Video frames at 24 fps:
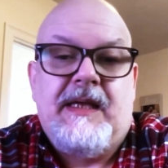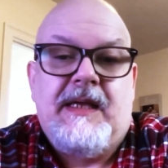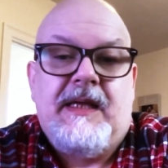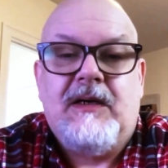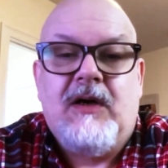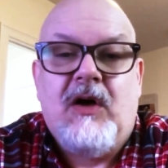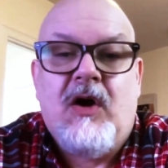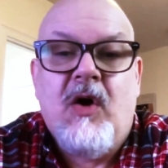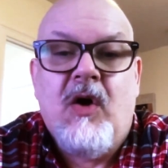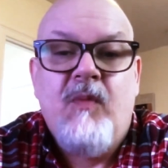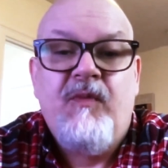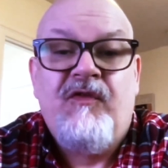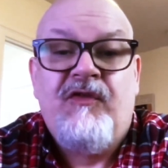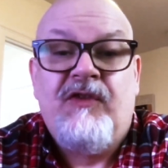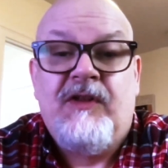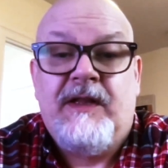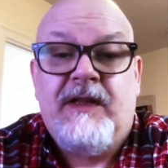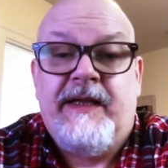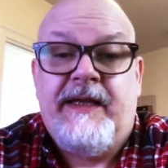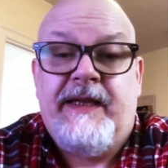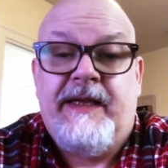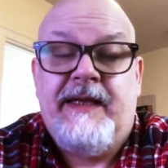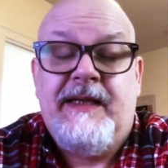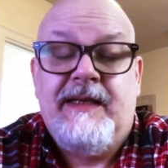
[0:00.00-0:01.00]

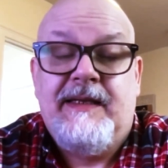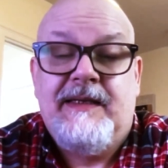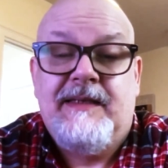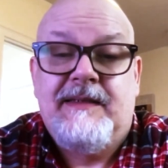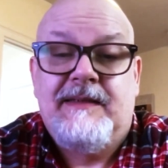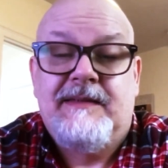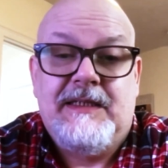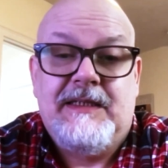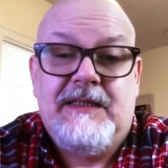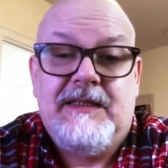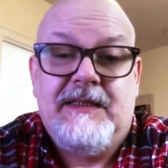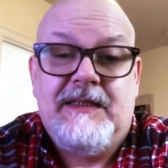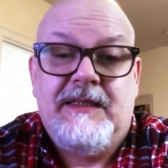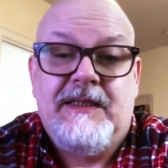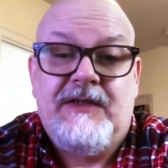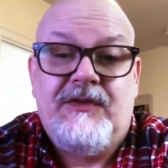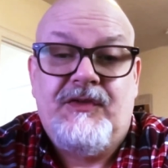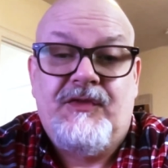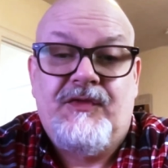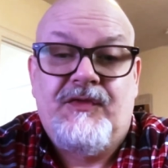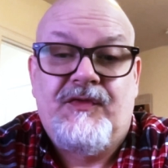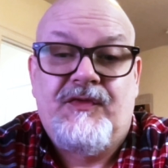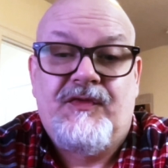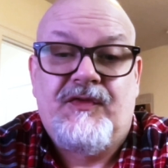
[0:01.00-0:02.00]
Hopefully, at
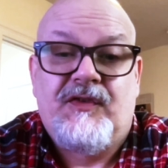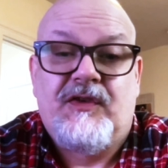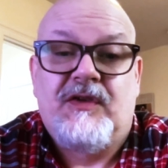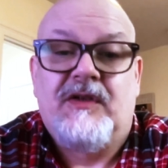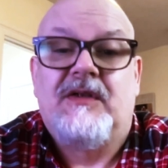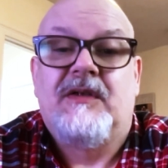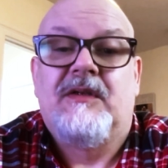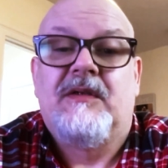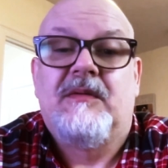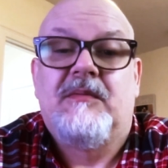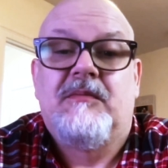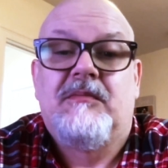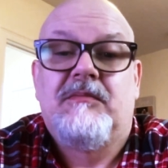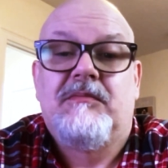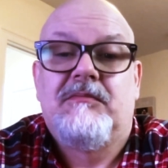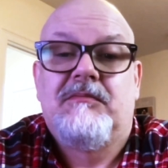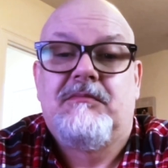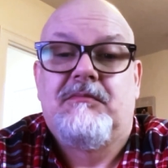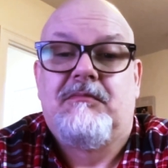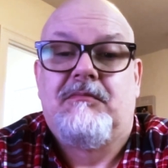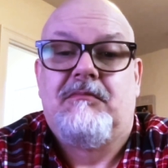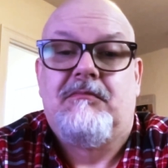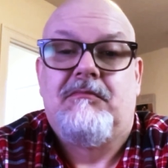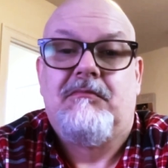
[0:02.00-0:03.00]
least for
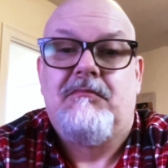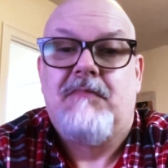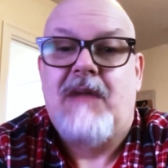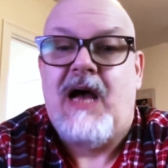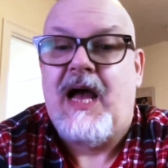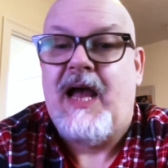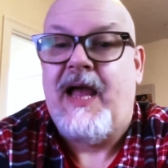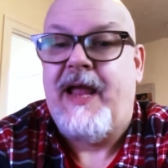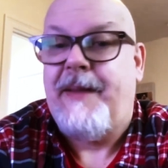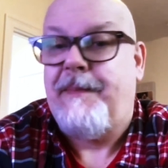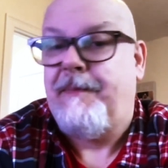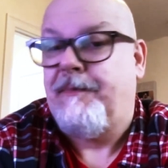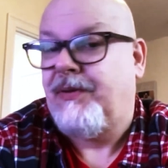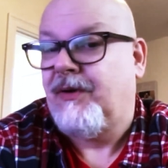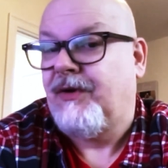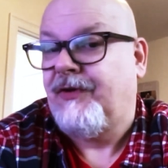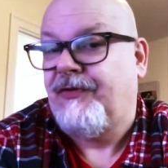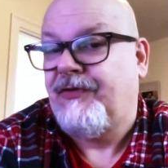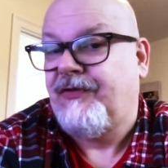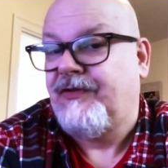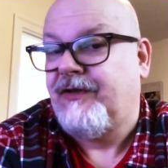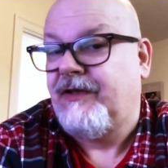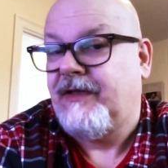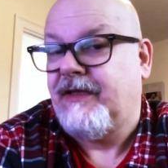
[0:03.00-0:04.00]
my
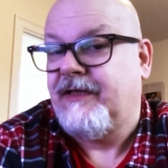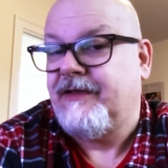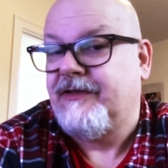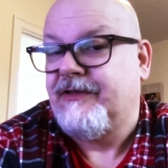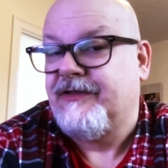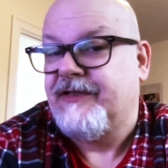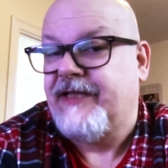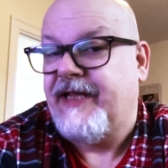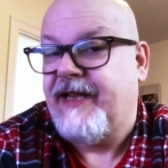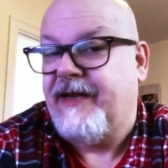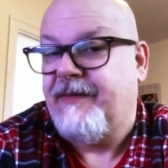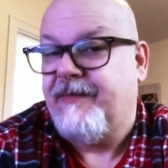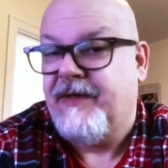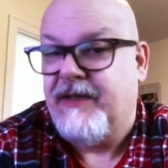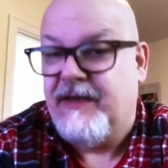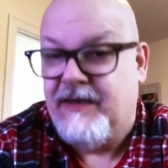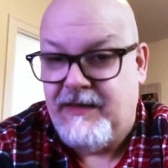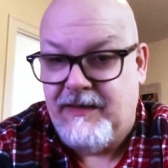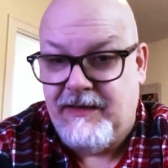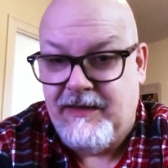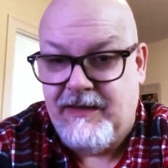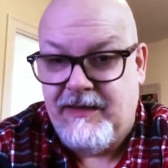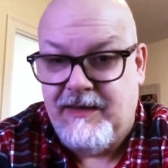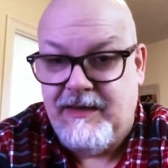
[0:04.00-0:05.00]
personal
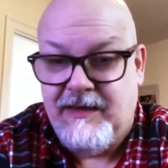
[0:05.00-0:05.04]
entertainment,